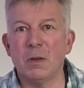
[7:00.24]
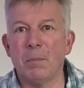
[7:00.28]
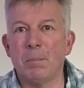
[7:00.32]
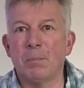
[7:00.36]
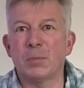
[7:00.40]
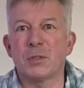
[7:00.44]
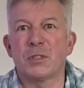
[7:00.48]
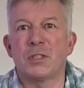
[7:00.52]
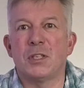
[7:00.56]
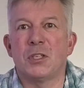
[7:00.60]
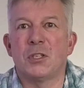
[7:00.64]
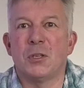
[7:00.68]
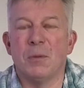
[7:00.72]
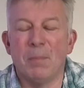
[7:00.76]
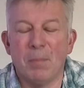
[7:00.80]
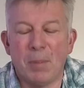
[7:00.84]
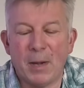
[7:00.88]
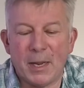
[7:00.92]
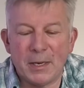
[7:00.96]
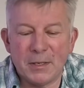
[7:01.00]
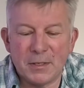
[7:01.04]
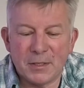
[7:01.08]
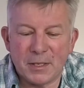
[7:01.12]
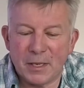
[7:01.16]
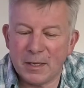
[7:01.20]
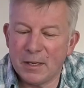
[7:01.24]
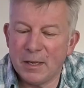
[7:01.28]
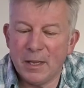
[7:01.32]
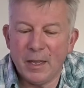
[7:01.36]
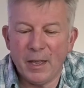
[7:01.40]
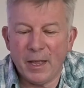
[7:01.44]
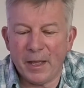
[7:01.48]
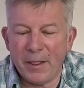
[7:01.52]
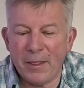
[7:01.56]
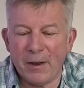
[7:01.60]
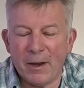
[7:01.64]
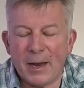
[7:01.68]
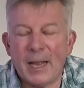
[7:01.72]
precision blending,
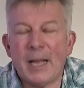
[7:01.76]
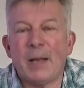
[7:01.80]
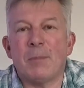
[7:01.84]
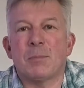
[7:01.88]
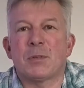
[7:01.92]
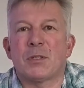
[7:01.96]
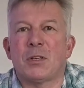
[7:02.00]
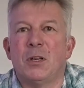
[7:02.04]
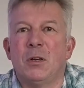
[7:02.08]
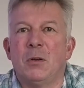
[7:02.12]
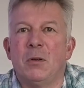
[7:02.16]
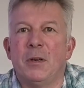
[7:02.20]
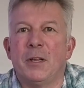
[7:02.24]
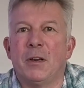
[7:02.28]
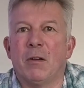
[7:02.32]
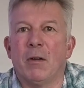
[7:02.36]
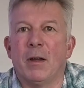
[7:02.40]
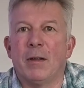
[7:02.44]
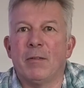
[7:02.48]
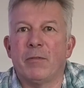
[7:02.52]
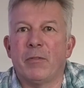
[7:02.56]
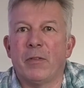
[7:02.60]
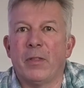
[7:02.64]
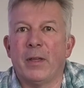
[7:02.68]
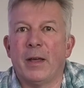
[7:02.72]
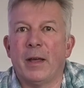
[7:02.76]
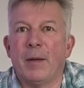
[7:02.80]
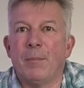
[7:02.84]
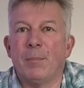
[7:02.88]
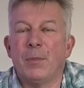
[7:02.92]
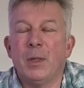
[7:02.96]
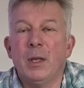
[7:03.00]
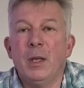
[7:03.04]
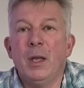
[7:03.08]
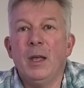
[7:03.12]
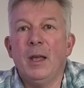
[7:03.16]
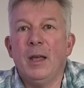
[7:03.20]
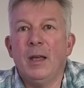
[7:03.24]
and they're absolutely great for that.
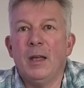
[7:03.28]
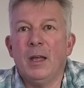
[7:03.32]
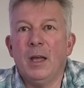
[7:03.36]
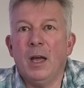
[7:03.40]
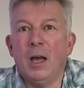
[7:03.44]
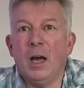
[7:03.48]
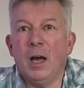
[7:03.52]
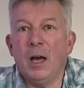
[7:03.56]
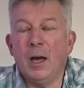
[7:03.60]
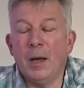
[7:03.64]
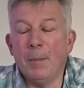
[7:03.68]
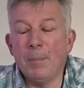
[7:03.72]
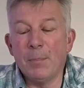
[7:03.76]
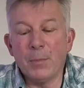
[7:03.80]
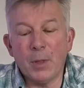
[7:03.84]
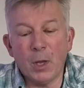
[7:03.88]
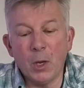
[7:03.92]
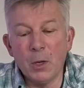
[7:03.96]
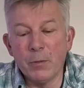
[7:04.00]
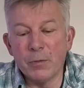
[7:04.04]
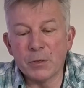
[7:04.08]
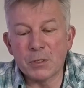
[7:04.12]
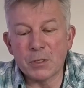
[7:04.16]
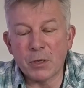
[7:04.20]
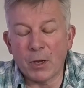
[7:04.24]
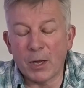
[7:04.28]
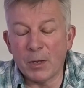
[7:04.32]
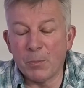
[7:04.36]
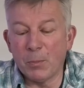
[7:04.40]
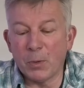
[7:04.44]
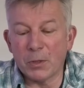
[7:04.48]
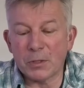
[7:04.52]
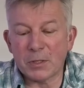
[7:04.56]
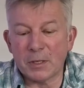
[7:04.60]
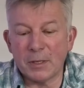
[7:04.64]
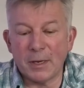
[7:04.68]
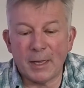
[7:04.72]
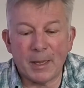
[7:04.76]
Over time
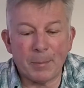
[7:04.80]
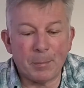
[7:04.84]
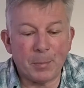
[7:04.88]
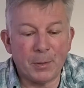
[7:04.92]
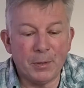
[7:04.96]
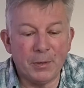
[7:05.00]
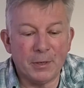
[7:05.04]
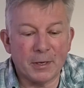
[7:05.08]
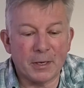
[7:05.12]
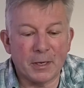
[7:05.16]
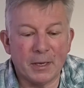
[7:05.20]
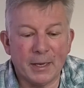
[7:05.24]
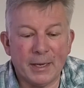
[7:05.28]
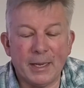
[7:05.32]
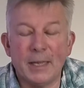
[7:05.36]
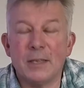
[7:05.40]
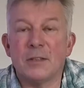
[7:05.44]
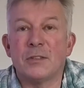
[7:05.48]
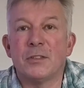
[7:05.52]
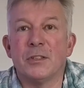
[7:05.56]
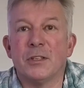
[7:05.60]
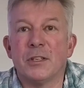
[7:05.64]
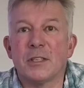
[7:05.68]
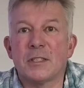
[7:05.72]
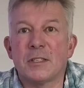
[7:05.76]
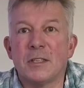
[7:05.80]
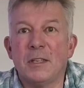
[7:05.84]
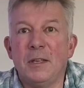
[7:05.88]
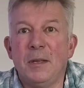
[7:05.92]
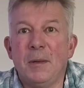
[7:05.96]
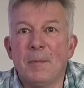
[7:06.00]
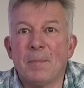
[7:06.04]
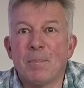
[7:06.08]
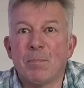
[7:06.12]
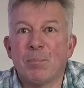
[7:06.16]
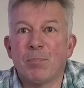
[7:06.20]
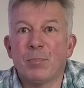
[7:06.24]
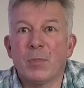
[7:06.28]
what's going to happen, they're going to get dirty.
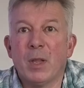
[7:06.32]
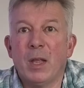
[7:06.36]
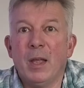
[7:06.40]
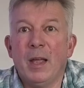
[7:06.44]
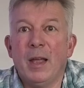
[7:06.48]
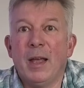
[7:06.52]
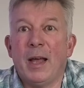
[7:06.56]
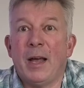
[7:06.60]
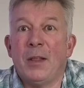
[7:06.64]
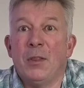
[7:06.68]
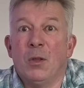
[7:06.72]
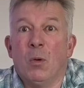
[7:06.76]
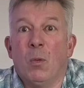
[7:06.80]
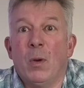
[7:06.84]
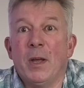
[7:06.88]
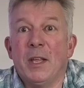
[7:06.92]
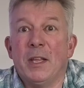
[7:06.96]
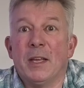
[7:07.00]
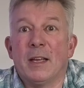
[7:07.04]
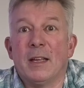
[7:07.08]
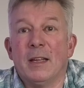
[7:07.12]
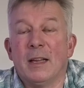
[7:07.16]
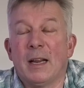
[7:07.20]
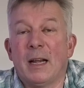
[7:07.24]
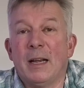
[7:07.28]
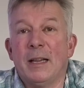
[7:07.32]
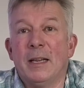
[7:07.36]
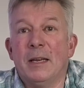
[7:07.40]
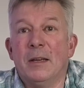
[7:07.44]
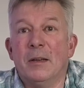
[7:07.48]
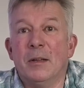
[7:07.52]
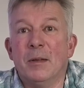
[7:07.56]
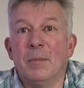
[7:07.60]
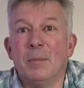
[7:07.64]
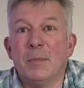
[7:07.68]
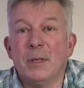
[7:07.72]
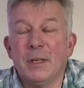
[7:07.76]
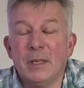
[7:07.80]
And the way you can clean
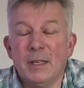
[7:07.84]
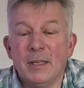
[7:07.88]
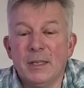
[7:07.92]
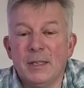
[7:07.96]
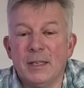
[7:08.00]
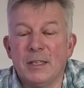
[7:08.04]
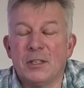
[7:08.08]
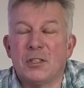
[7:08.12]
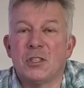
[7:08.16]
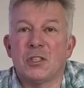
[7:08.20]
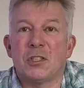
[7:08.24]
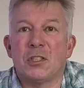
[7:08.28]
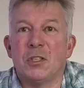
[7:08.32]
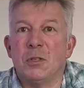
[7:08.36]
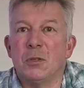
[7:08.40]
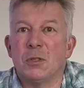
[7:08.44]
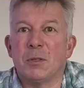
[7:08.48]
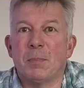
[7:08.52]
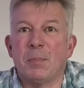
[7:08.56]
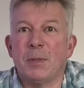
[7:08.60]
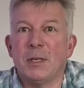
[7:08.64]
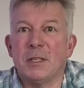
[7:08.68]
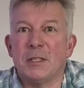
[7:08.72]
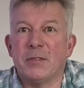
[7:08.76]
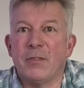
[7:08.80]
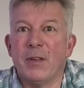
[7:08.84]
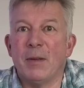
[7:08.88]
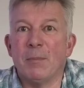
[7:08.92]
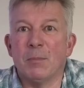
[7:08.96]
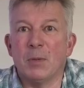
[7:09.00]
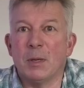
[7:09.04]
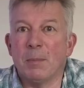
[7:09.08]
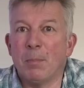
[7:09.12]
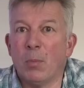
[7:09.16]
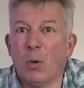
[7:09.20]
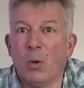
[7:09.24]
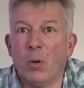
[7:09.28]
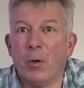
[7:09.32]
them is just to use a piece of emery
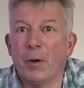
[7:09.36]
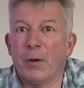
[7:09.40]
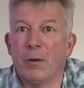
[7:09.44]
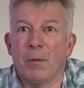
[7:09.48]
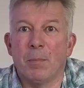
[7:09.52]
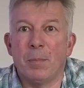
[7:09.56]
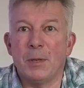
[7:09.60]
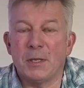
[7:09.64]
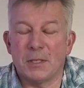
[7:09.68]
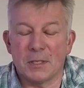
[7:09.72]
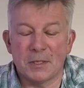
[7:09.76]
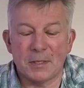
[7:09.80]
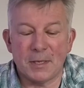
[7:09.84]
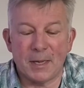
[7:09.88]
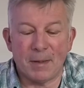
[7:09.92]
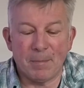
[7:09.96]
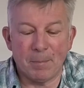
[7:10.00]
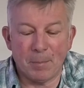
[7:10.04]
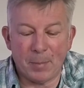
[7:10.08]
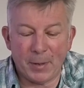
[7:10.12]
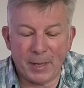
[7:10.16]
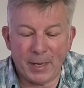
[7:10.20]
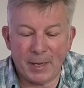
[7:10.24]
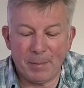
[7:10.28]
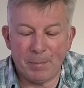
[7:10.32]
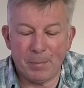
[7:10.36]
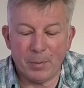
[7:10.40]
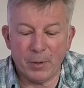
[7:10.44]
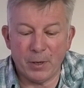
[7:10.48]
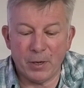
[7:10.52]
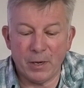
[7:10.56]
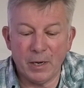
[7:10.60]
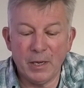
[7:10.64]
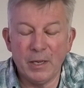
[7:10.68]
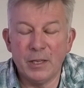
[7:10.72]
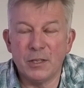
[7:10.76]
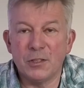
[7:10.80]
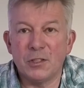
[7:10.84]
board or a piece of sandpaper,
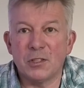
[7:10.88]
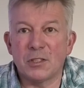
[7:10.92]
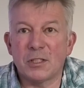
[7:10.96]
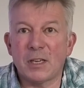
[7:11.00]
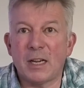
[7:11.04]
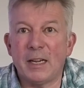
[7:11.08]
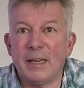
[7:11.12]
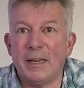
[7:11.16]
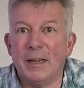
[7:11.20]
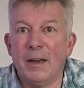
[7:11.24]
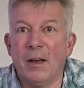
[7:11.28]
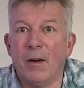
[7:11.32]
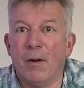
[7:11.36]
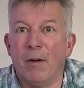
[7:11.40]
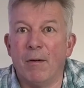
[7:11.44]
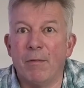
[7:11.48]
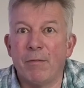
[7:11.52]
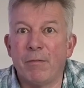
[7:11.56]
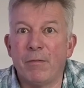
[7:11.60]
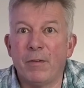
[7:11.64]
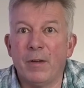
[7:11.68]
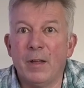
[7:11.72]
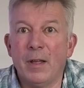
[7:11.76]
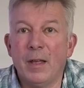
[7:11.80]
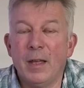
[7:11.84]
just clean it off.